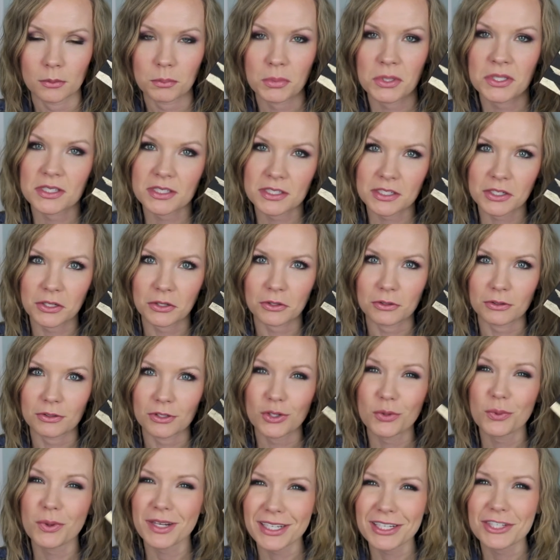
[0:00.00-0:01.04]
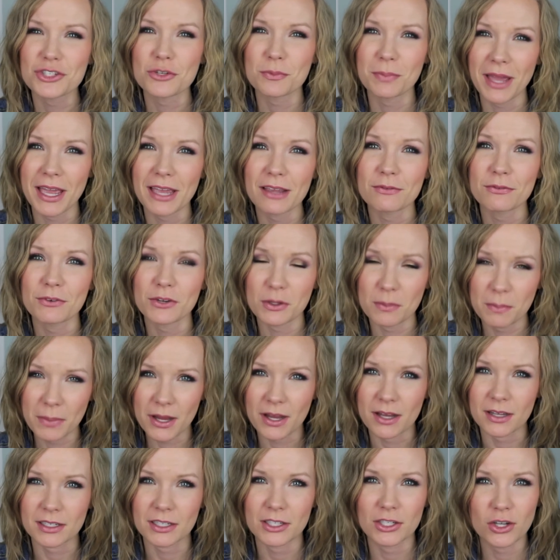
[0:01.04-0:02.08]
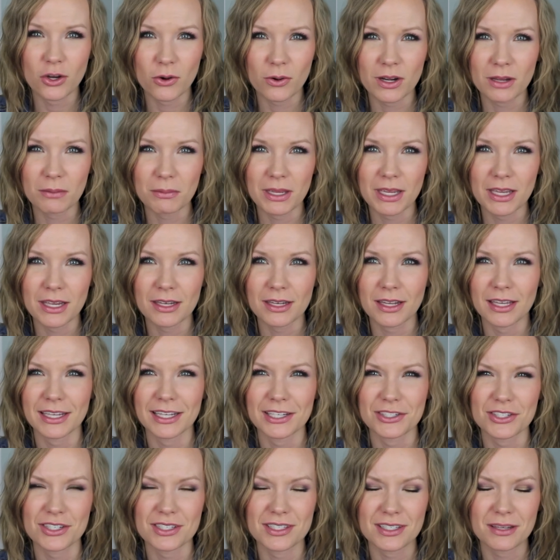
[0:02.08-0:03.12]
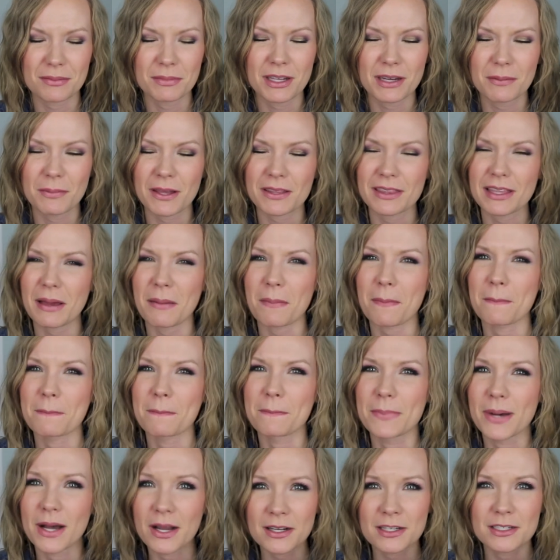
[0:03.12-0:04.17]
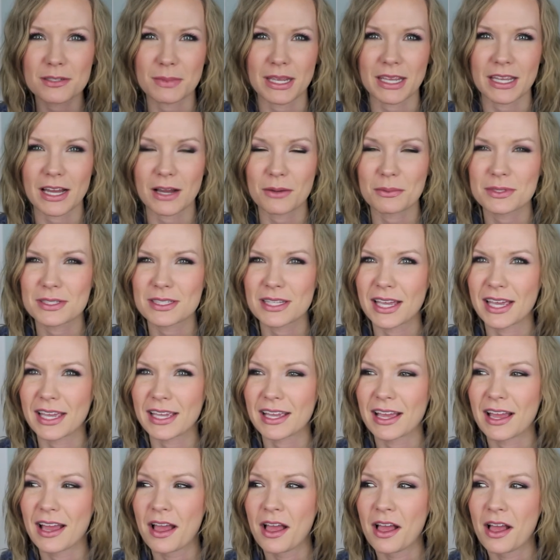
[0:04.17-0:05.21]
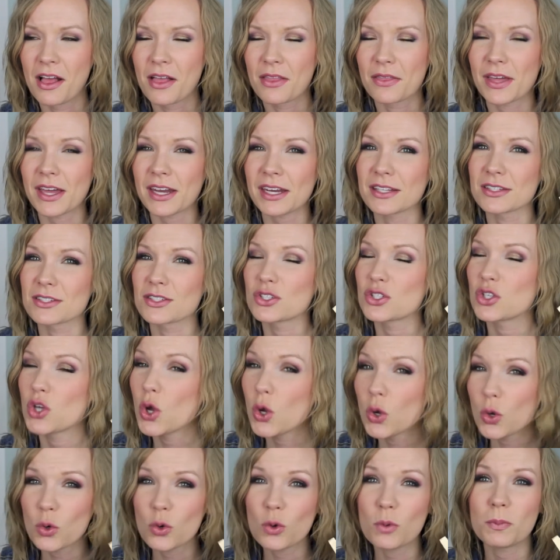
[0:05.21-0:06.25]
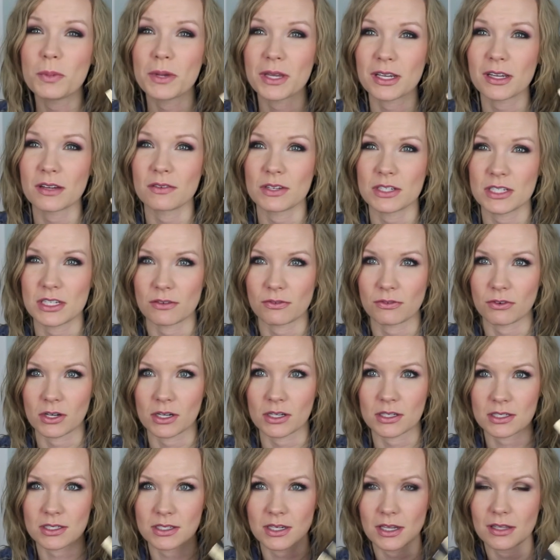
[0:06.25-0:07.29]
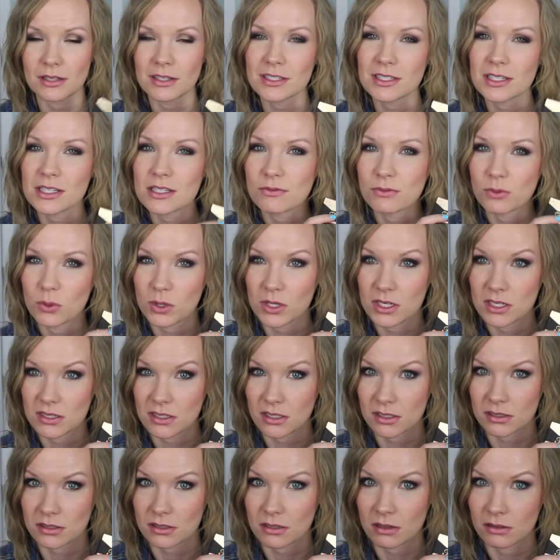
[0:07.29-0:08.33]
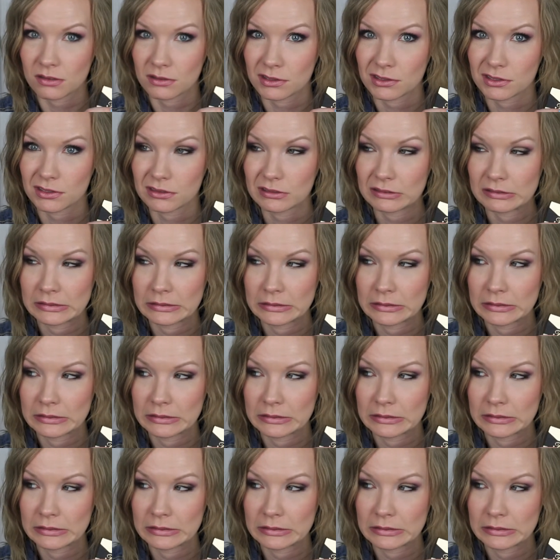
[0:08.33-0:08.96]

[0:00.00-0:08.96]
But still, you want to get your bang for your buck, you know what I mean? Like, it just, something about that bugged me. I was like, that is too big of a difference. Now, this is forty-six dollars.